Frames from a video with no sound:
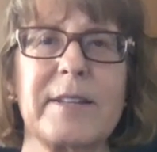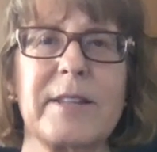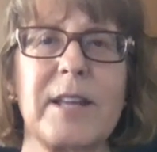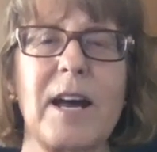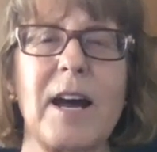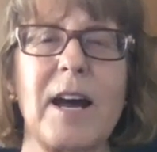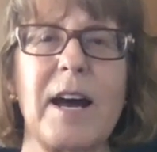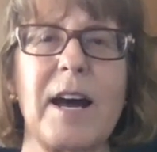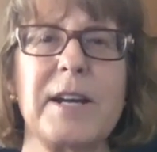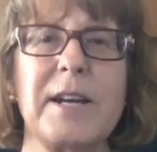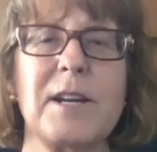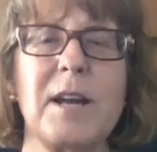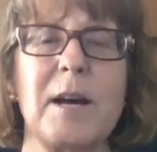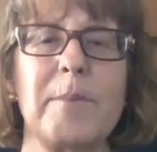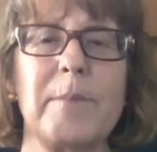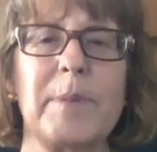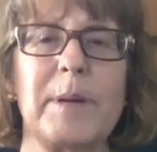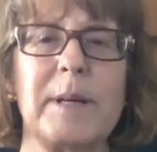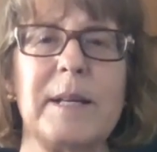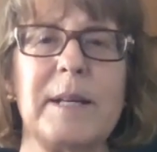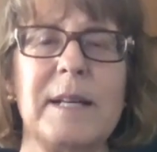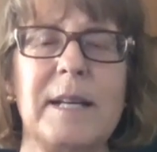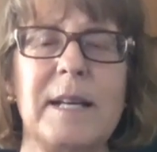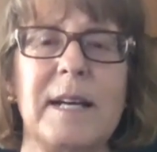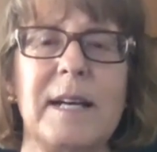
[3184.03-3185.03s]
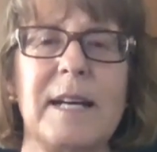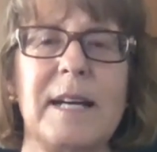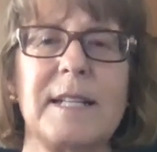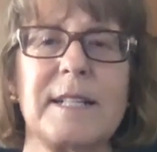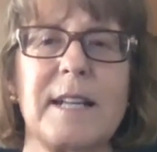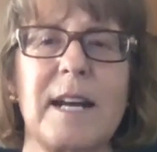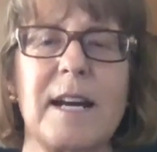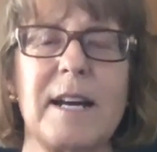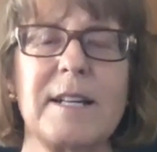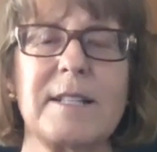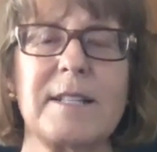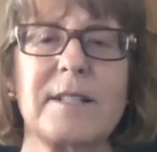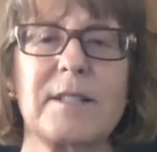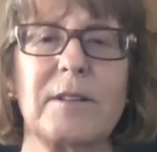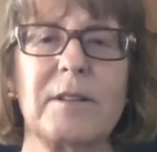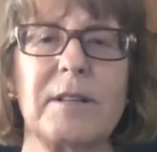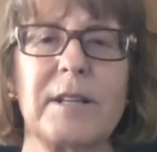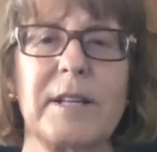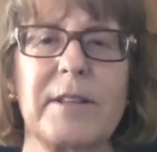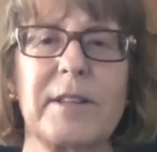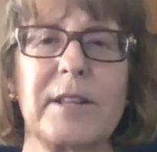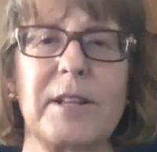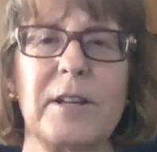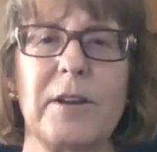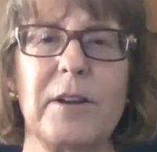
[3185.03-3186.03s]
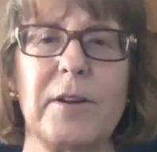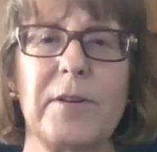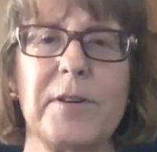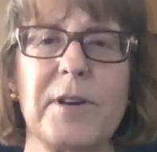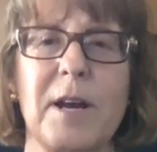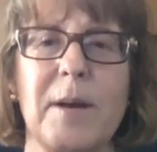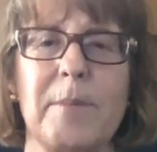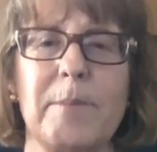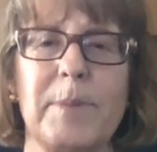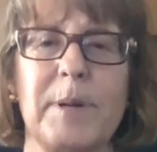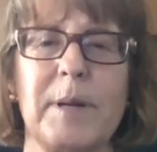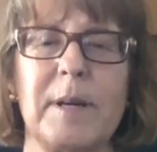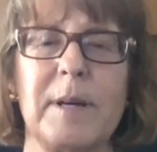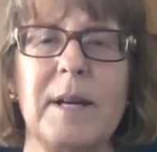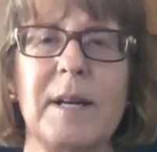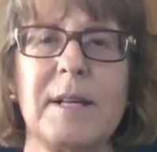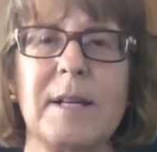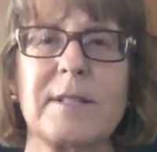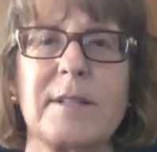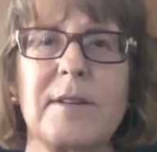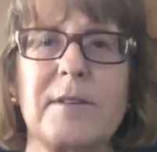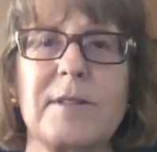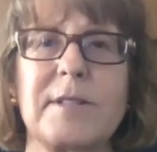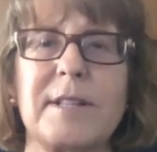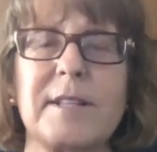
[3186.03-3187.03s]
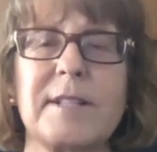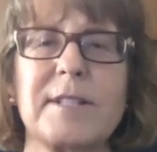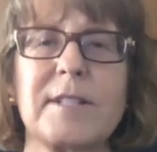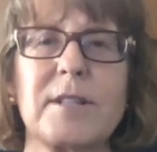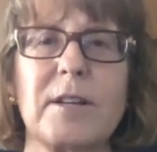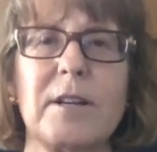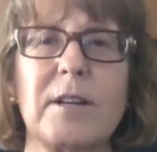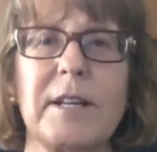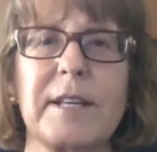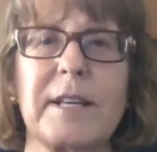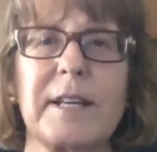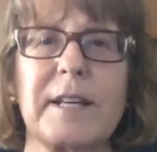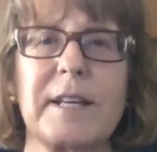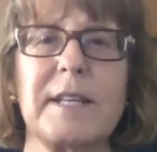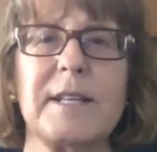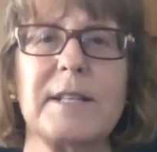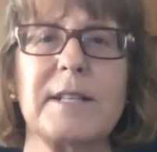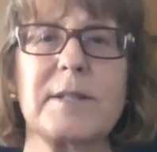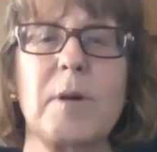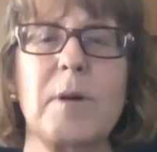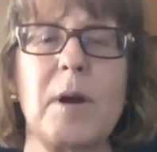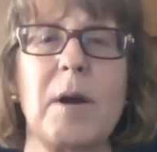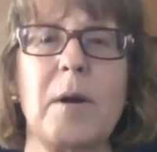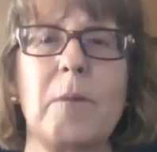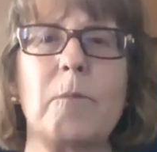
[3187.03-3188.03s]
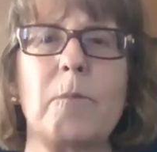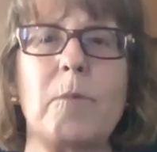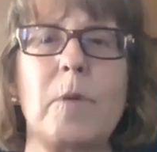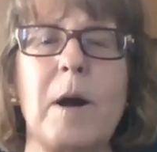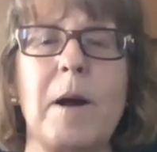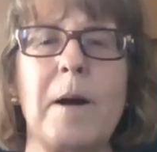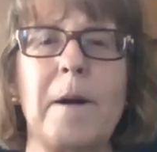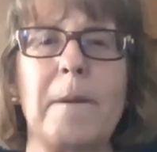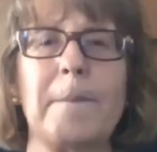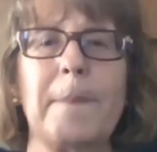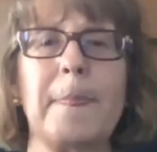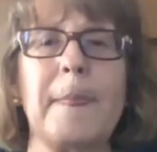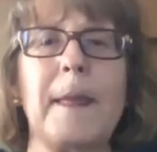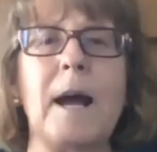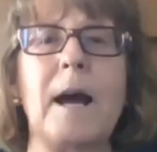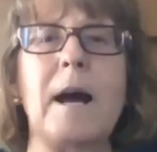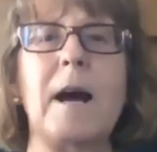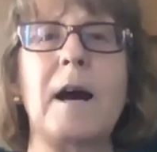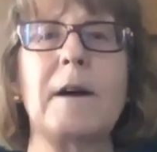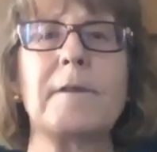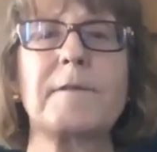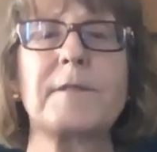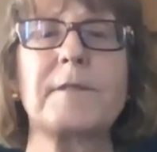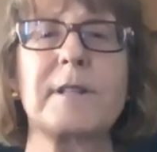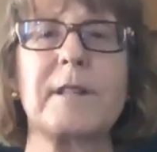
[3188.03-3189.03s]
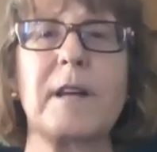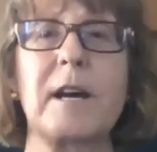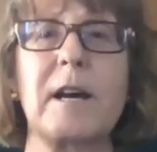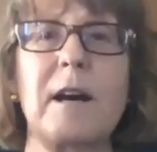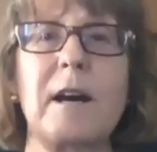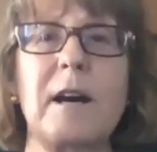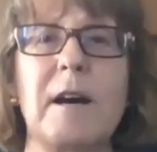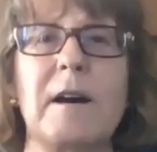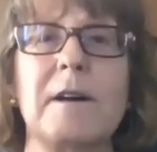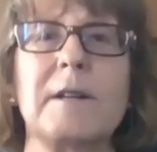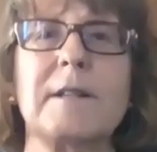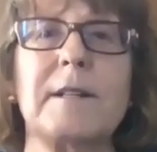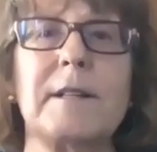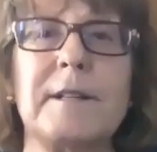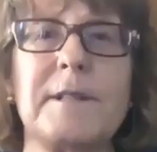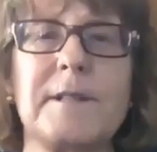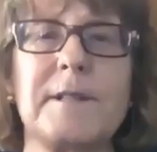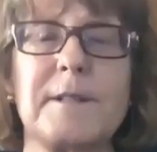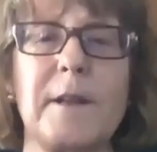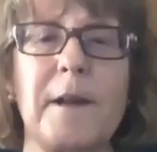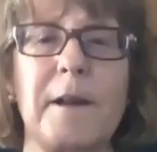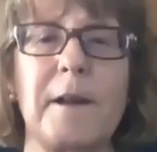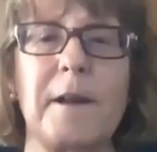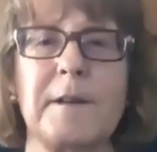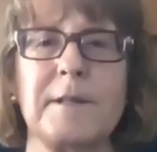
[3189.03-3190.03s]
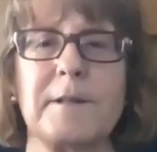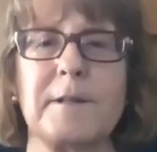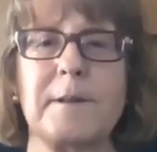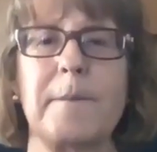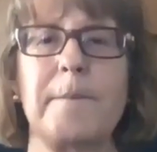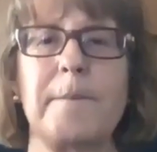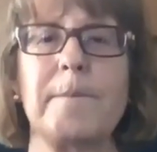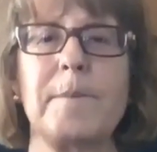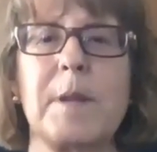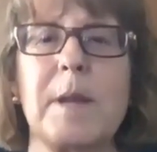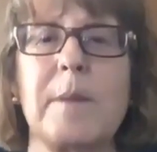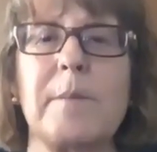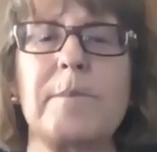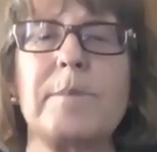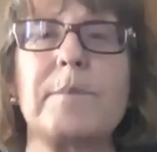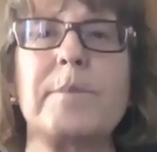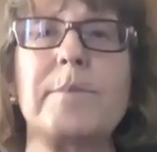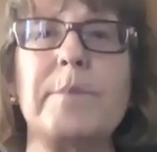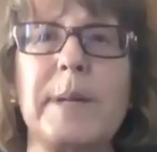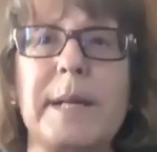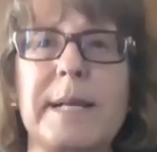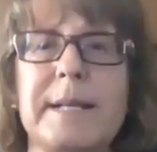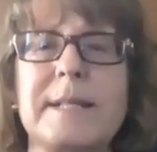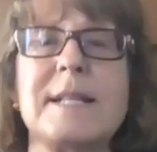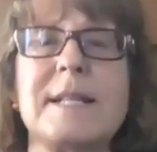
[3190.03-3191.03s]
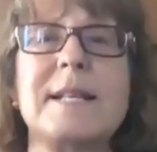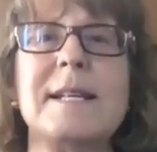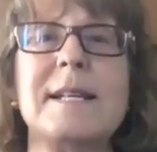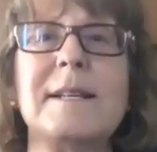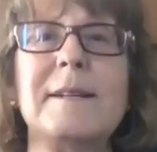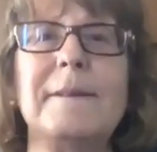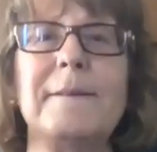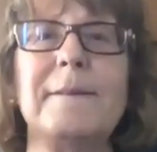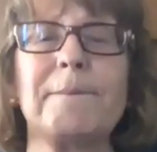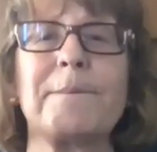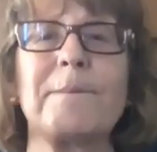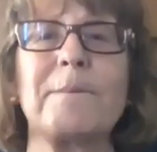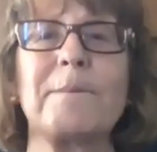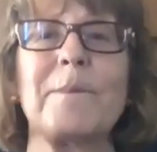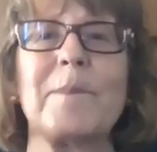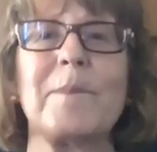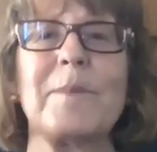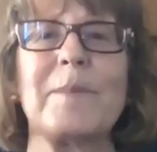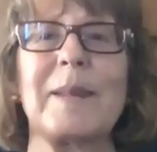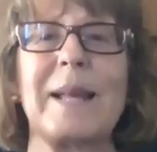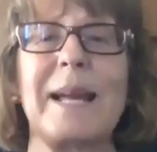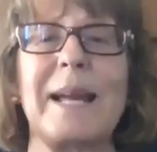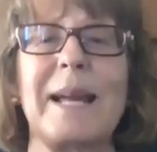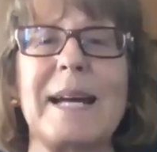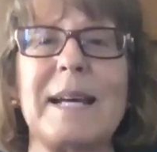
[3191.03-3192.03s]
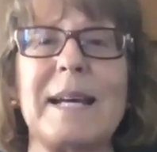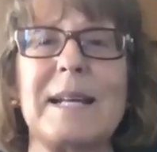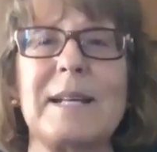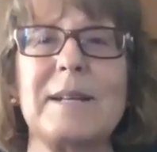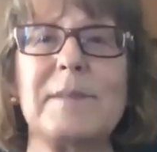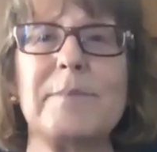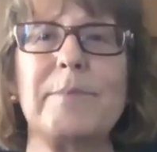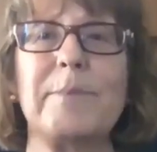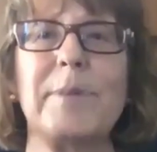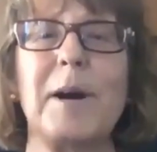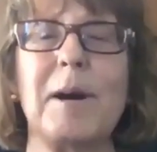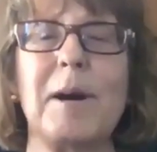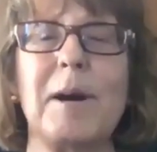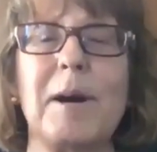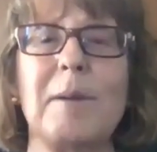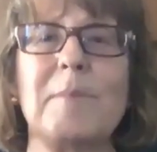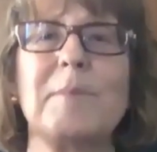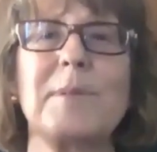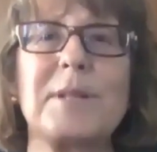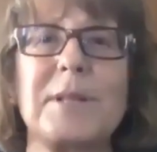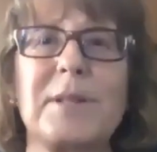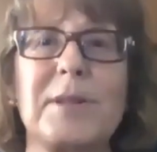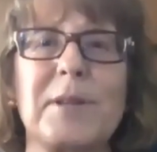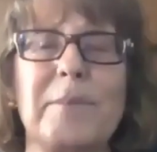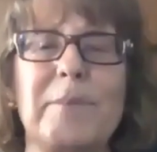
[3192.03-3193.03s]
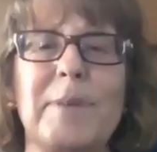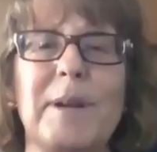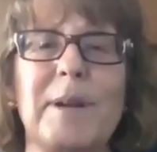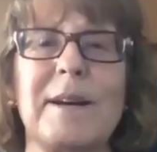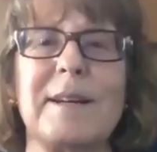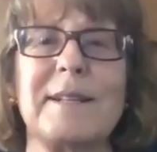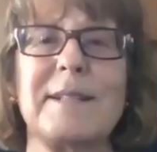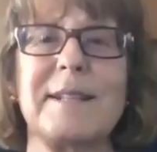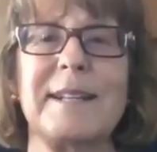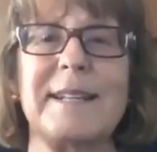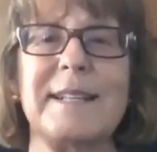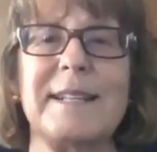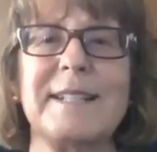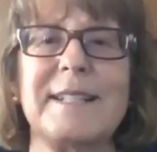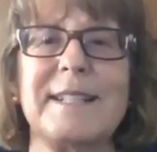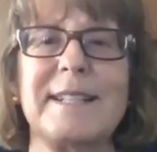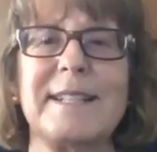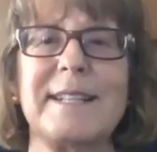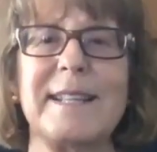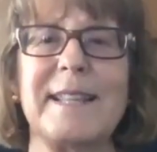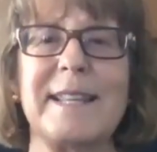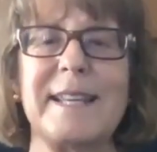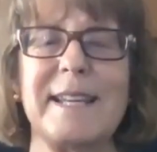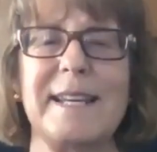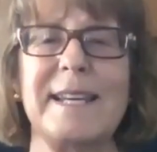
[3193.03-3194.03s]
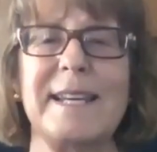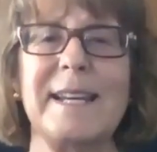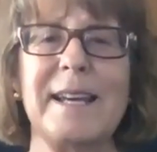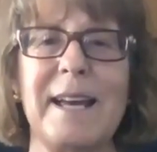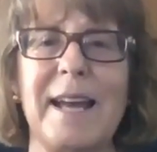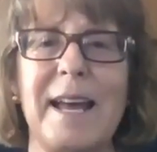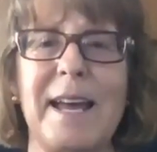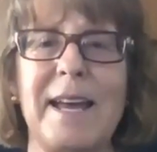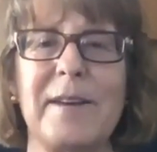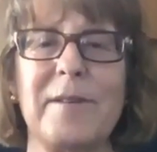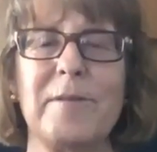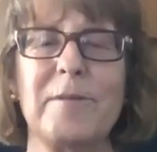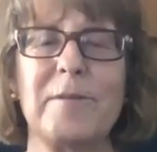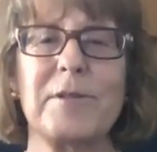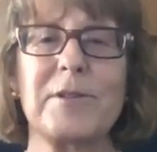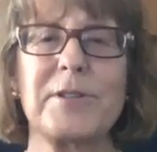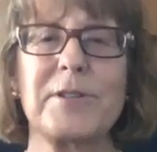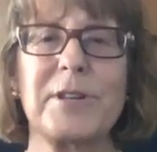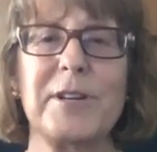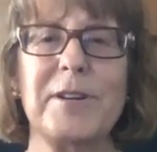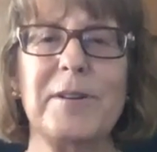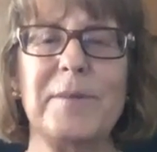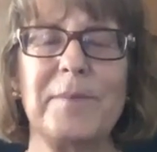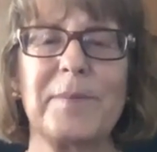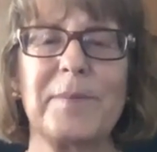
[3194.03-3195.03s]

the high number, and diastolic, the low number. So systolic is after the heart has beaten and pumped the blood into the aorta.